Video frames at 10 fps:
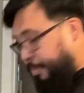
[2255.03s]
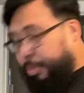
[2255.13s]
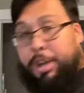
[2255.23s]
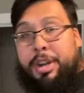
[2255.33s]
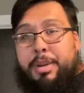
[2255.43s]

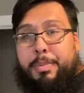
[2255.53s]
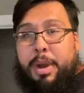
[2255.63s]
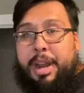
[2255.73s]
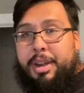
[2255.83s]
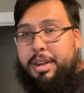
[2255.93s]
printer
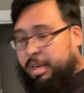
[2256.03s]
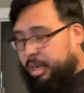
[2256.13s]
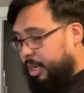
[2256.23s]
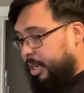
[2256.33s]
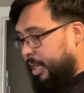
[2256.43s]
prior,
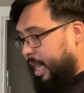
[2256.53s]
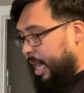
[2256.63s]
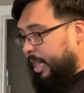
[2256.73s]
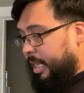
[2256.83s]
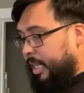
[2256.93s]

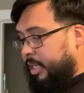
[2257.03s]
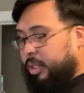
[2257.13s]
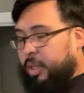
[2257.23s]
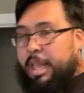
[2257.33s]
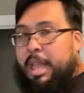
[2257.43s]
and then
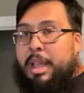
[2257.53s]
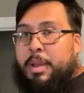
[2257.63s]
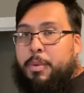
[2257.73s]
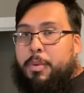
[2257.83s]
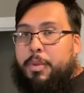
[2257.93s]
so
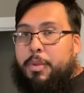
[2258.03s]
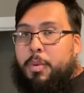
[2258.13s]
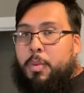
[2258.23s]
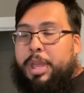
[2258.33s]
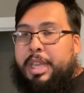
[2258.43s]
that
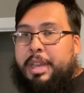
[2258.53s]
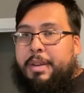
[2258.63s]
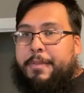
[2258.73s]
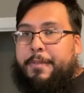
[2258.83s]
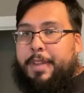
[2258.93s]
we can
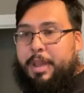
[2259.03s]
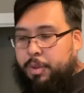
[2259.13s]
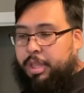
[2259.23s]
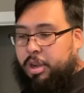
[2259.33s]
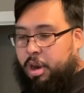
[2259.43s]

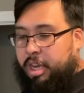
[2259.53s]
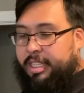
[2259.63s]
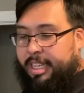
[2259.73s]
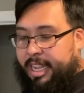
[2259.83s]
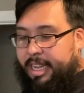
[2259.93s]
fill the carts
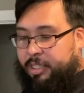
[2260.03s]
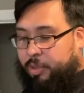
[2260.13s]
again.